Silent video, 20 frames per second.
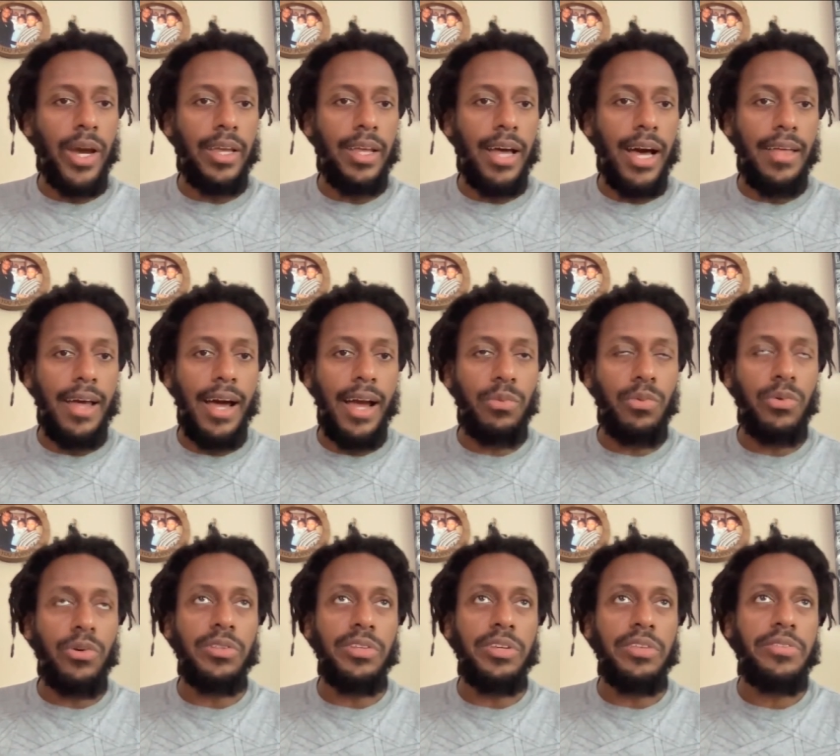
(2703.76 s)
right, I
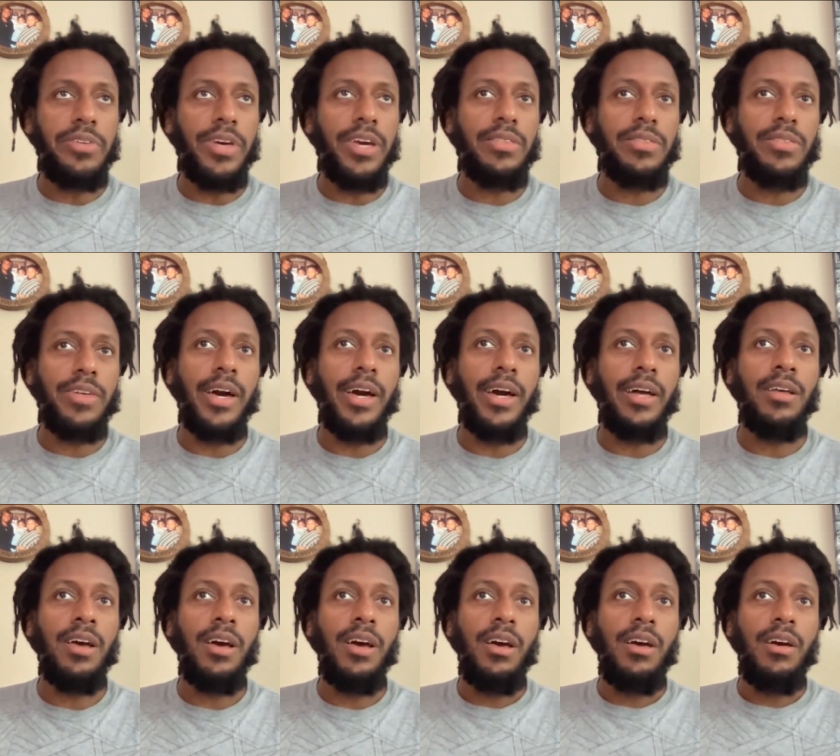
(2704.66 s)
really think
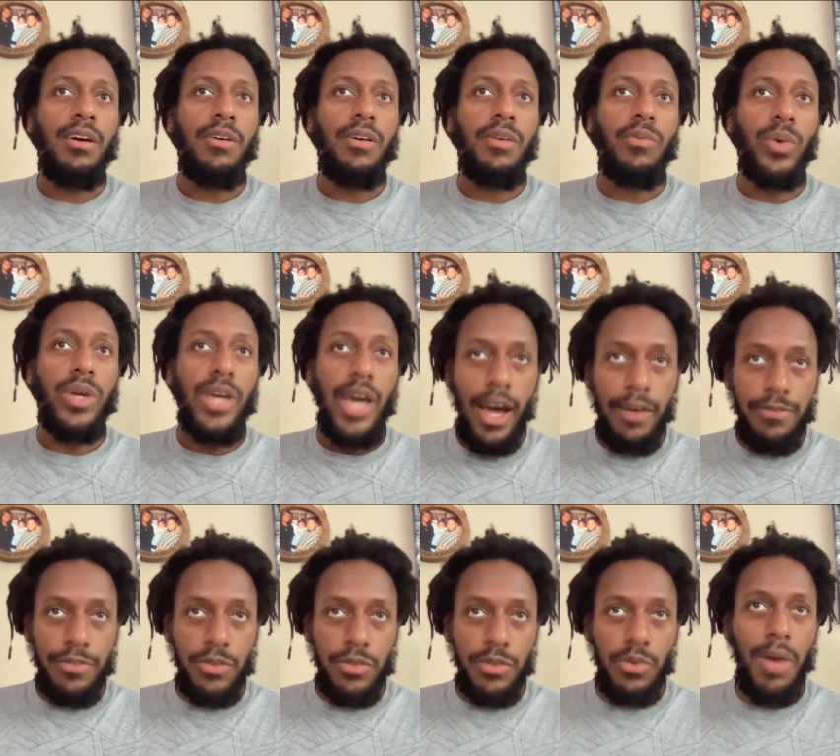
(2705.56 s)
that we
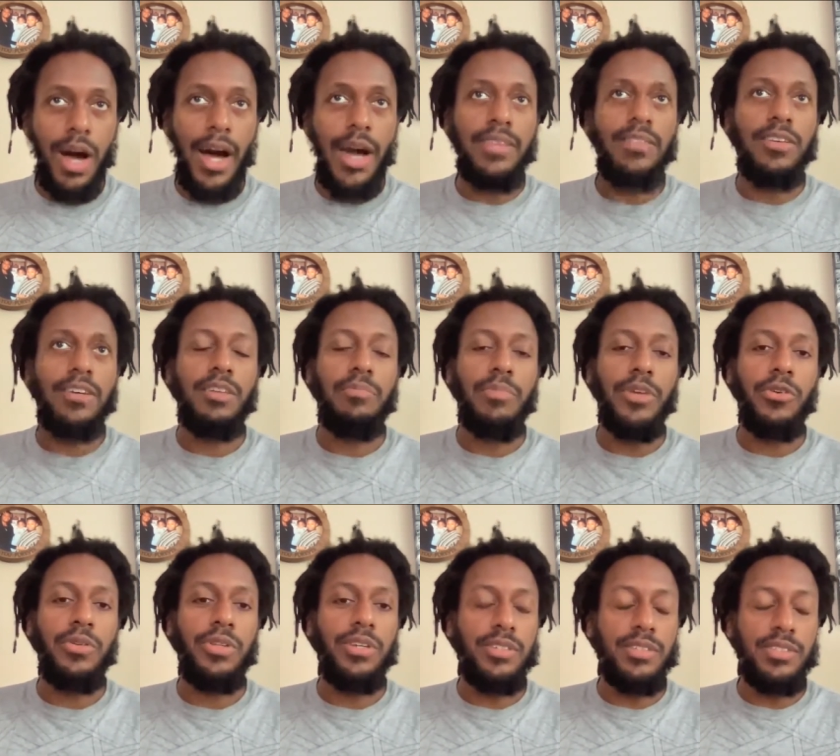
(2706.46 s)
have to remind the
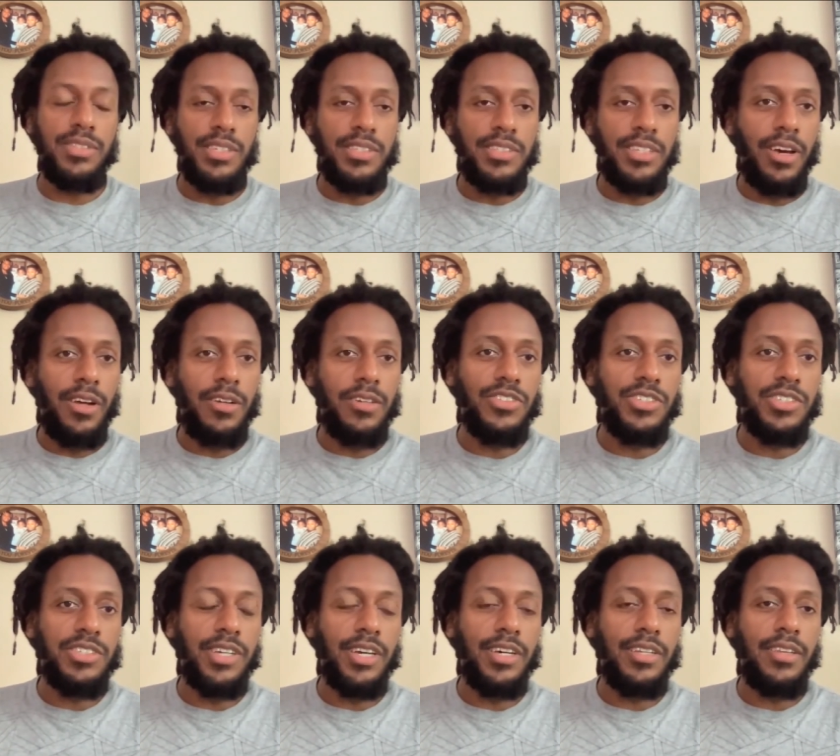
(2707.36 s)
community, as Kelly
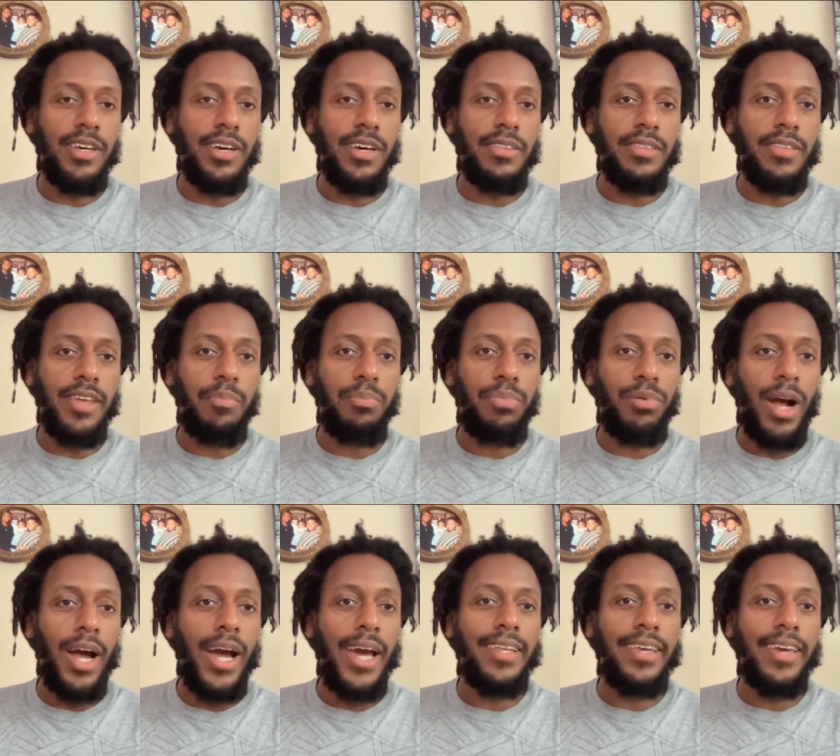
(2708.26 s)
just said, that
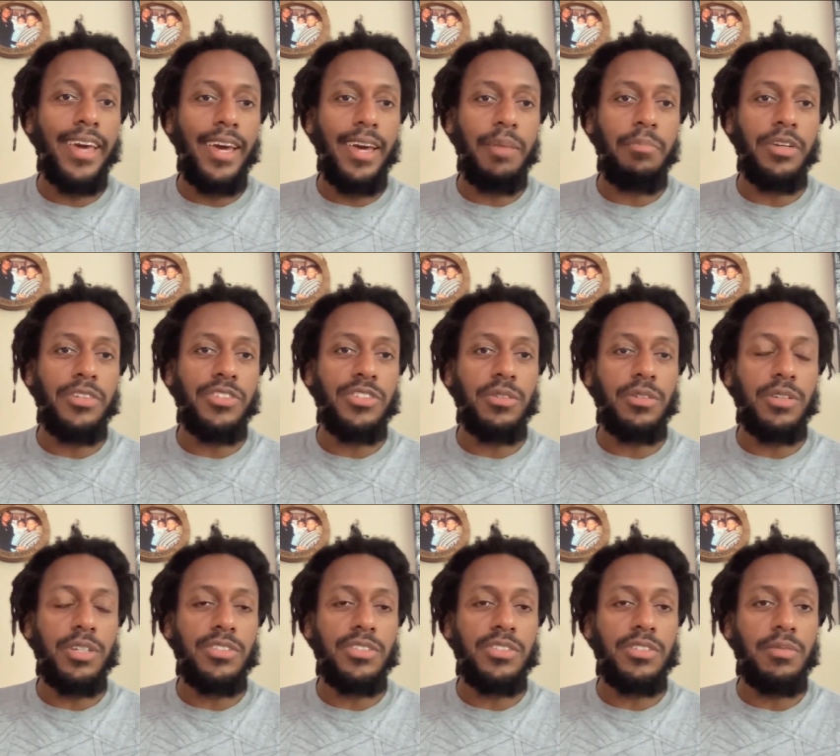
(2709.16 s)
Pride is
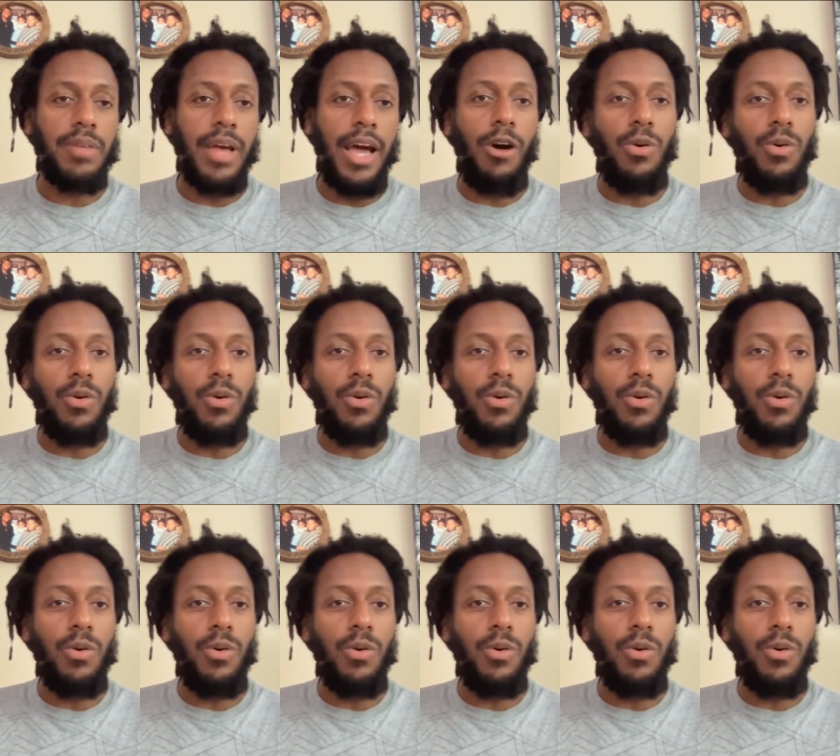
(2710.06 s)
a